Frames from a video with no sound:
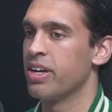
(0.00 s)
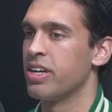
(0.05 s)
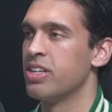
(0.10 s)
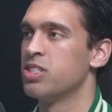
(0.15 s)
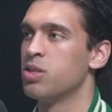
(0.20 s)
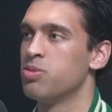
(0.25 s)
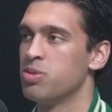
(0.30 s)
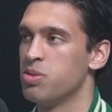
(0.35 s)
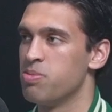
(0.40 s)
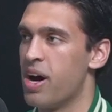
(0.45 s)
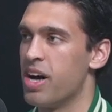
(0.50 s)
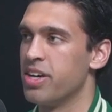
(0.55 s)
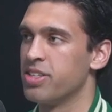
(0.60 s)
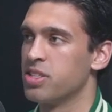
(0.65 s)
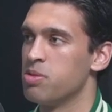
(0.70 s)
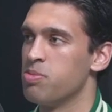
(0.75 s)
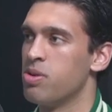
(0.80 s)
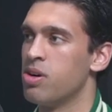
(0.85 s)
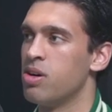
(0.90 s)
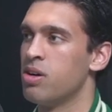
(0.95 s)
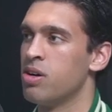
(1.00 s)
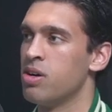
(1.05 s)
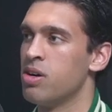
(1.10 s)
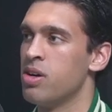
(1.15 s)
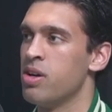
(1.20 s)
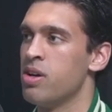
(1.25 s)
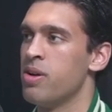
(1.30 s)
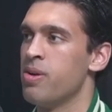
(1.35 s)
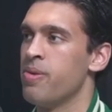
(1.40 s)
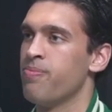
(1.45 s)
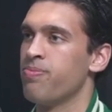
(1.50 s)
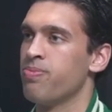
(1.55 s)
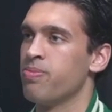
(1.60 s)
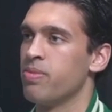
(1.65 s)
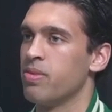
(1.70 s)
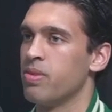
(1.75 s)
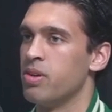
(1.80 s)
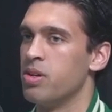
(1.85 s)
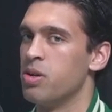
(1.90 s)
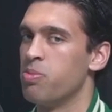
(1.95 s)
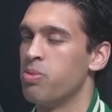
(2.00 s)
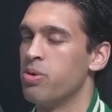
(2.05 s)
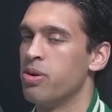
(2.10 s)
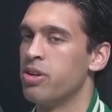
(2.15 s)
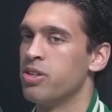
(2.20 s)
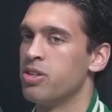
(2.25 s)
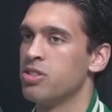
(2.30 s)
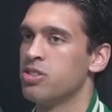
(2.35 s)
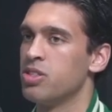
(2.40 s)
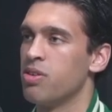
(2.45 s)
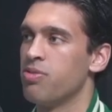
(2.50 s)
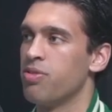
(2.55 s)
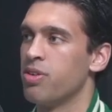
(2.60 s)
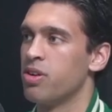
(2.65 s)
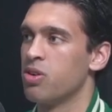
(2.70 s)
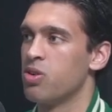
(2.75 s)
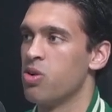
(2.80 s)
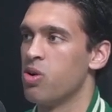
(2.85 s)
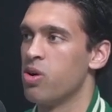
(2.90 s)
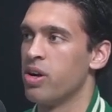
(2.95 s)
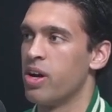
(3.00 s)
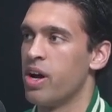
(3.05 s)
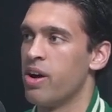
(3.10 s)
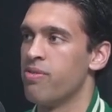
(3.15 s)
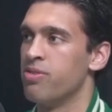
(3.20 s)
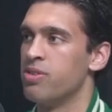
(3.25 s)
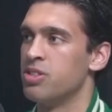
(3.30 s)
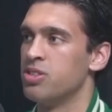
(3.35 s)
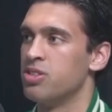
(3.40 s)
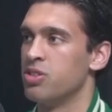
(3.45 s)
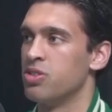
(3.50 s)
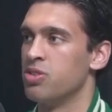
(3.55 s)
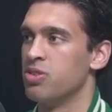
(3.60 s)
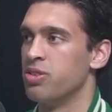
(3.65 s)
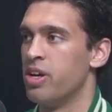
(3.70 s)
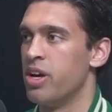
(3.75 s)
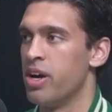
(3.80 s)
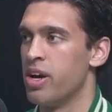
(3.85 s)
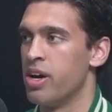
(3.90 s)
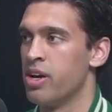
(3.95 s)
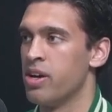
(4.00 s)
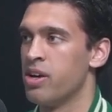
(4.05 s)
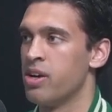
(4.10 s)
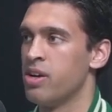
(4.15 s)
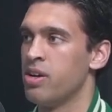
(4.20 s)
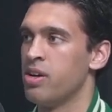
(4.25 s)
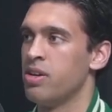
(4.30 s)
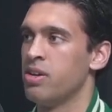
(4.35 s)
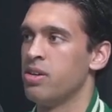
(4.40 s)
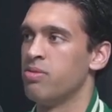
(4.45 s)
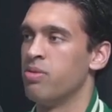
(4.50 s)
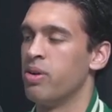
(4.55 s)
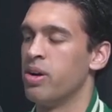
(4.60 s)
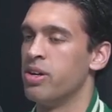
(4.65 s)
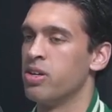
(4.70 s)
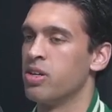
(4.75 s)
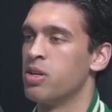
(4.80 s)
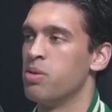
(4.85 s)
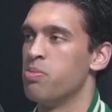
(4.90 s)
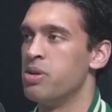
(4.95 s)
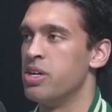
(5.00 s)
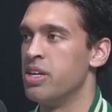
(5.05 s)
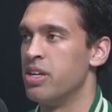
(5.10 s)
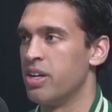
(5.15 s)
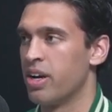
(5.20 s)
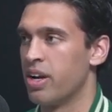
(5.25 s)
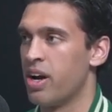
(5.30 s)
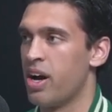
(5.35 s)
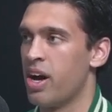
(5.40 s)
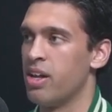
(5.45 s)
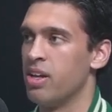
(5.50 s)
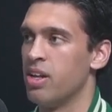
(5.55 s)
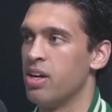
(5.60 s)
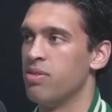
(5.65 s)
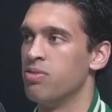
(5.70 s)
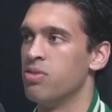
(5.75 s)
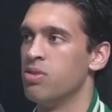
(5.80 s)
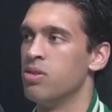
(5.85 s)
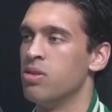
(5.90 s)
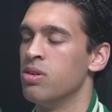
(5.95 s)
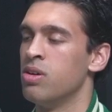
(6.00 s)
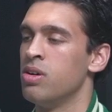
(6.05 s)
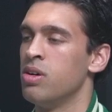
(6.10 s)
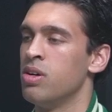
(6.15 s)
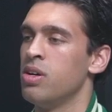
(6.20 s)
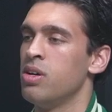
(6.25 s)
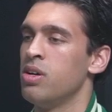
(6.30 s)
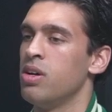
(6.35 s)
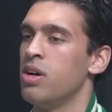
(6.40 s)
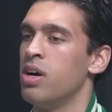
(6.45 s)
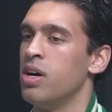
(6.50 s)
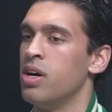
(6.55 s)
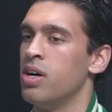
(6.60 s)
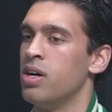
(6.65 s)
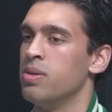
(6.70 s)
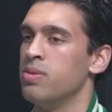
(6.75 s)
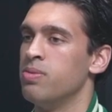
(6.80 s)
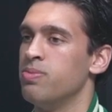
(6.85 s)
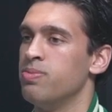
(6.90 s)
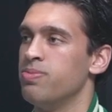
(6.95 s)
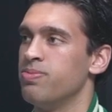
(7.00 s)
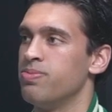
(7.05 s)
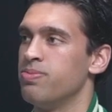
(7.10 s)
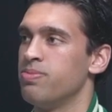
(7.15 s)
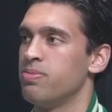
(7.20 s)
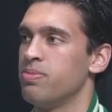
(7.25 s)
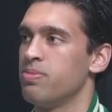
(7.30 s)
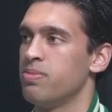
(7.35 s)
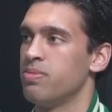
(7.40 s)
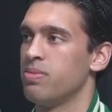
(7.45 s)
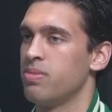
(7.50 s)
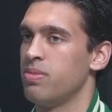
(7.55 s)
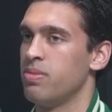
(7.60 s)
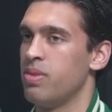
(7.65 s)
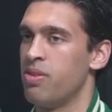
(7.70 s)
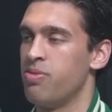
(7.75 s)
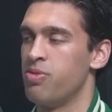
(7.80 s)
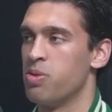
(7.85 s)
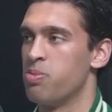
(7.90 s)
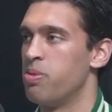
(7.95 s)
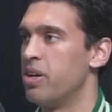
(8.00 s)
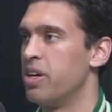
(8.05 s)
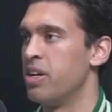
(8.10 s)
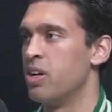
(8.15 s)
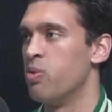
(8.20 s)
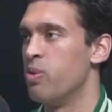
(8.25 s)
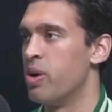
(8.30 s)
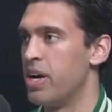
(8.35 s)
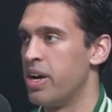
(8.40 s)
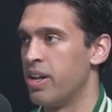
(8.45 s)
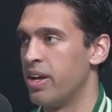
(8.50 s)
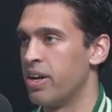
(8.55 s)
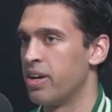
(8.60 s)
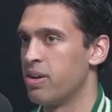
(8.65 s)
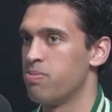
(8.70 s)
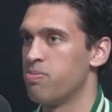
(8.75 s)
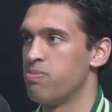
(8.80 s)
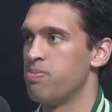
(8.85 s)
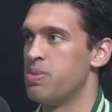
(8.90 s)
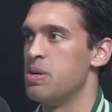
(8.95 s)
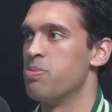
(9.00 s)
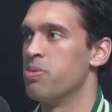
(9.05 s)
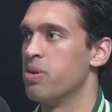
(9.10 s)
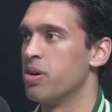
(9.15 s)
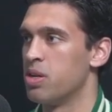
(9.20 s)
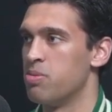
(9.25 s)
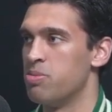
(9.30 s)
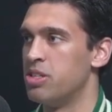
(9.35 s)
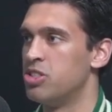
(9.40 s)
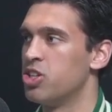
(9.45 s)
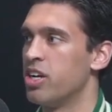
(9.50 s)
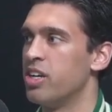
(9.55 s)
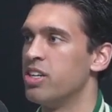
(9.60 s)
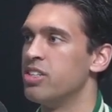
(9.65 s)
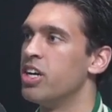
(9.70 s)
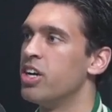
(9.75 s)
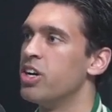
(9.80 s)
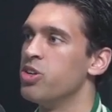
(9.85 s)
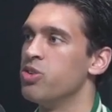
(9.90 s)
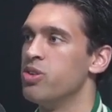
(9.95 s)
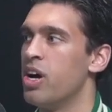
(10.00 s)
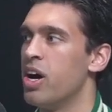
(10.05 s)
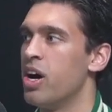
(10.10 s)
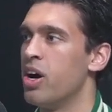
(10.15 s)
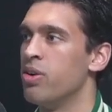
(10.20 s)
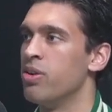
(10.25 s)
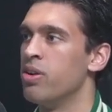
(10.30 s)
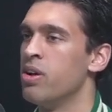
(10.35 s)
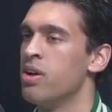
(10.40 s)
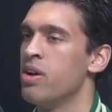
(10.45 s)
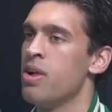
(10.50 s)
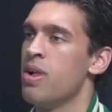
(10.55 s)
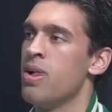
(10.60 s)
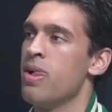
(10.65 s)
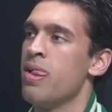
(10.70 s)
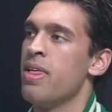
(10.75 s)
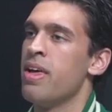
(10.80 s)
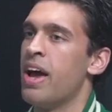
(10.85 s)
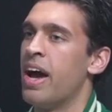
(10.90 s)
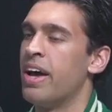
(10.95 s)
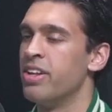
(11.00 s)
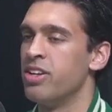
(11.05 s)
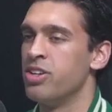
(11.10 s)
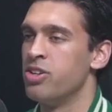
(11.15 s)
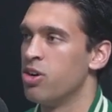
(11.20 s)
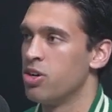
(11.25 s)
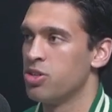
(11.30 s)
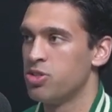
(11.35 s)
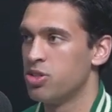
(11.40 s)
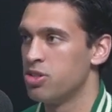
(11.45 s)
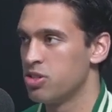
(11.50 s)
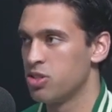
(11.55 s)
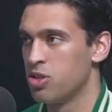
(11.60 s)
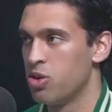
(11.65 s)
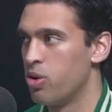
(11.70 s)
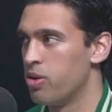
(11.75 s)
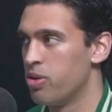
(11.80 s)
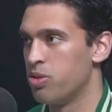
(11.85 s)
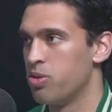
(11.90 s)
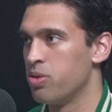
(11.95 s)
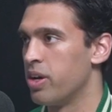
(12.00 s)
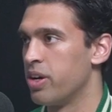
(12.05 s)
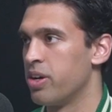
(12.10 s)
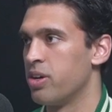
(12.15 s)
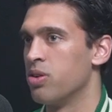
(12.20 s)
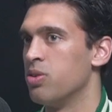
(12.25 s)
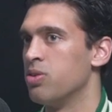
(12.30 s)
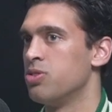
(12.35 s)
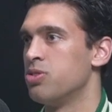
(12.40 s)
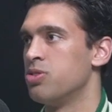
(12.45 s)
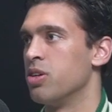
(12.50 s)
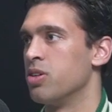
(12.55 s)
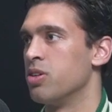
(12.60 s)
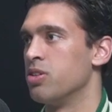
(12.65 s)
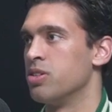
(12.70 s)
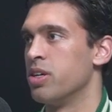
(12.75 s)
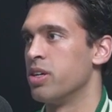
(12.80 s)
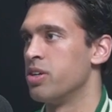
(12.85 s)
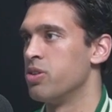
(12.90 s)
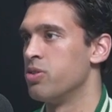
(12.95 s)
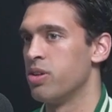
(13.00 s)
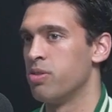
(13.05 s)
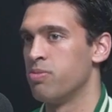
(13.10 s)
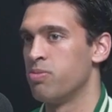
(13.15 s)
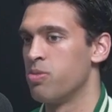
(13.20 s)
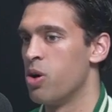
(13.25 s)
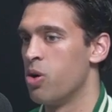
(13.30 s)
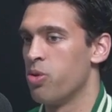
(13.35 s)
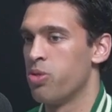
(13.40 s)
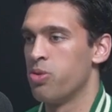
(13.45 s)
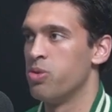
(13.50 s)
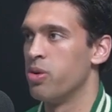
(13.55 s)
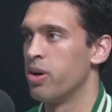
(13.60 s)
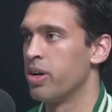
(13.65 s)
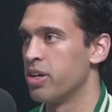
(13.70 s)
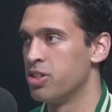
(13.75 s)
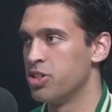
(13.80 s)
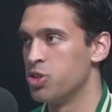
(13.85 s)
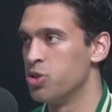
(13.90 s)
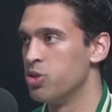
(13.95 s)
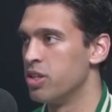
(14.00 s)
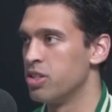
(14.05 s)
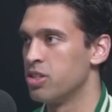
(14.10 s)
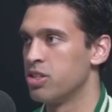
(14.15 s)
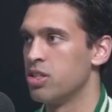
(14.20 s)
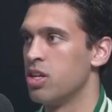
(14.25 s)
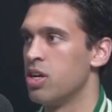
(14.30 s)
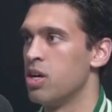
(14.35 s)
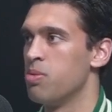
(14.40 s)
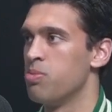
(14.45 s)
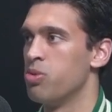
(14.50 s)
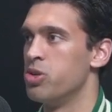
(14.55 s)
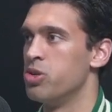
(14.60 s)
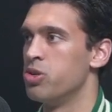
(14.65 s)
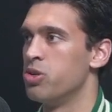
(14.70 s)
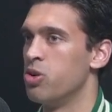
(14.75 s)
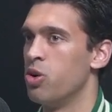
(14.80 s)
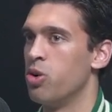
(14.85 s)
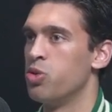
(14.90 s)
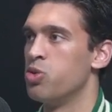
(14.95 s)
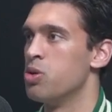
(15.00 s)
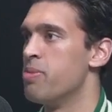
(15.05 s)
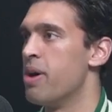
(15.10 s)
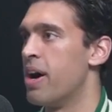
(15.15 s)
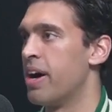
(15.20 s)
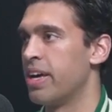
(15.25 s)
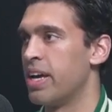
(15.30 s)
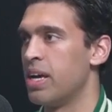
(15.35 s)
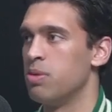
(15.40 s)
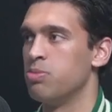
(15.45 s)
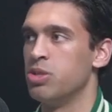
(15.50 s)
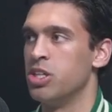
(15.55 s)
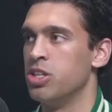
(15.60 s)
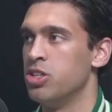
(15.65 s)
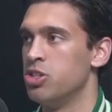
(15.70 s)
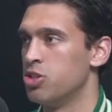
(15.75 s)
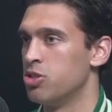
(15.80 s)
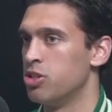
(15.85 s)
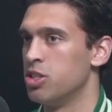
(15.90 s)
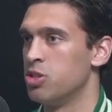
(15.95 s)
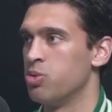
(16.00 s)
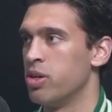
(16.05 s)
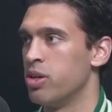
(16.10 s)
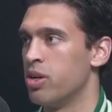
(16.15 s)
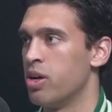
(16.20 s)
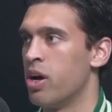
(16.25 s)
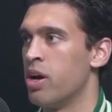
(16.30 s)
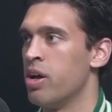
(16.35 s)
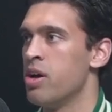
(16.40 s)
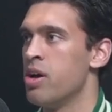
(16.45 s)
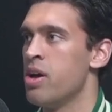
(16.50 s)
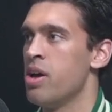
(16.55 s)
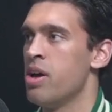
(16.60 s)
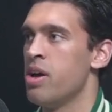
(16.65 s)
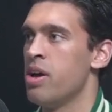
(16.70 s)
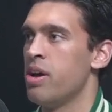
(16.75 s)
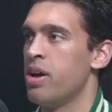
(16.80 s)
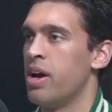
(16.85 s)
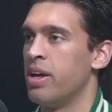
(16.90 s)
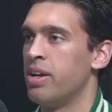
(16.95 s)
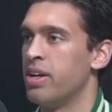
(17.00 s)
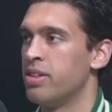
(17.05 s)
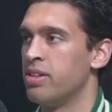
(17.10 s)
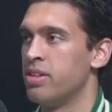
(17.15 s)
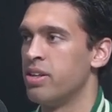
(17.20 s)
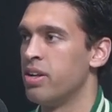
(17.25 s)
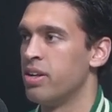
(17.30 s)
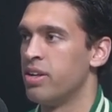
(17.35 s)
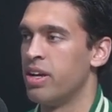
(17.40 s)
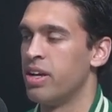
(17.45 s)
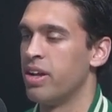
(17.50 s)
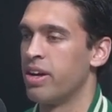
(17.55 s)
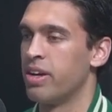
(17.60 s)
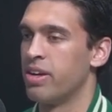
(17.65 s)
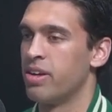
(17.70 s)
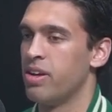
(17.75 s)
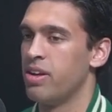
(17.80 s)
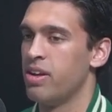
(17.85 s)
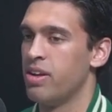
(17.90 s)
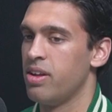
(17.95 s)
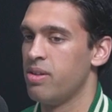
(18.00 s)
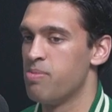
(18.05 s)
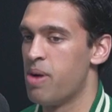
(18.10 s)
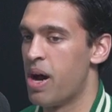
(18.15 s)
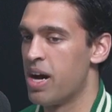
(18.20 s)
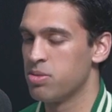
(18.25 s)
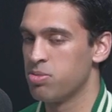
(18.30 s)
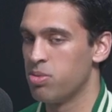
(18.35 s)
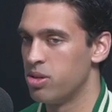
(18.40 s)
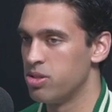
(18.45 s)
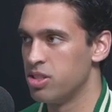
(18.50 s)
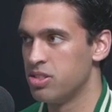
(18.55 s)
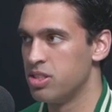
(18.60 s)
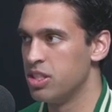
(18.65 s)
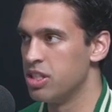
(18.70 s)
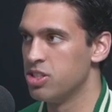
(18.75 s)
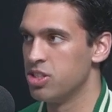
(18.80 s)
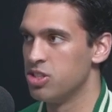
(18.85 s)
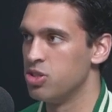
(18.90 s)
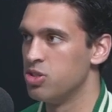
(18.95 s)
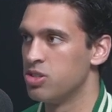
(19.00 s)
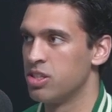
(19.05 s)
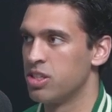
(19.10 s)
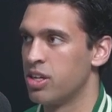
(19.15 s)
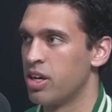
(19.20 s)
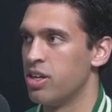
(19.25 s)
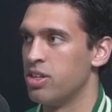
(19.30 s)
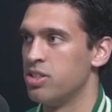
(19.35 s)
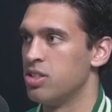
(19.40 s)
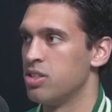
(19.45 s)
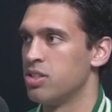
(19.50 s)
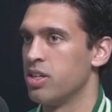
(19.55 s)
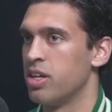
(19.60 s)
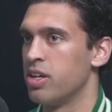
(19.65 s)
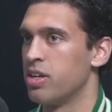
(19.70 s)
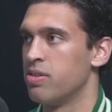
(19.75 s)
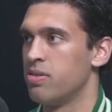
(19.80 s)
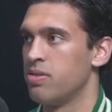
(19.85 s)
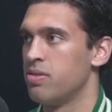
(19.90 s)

in terms of basketball, you're putting yourself on a court every single day, right? You're competing at a high level. Um, if you're playing away, like people are going to be trying to tear you down. Oh, yeah. yeah. And then you're also just going through like your own struggles. Like you can go through like a shooting slump or you can go yep. through bad games, injuries, whatnot. Mm-hmm. And at the end of the day, like basketball just teaches you to kind of just like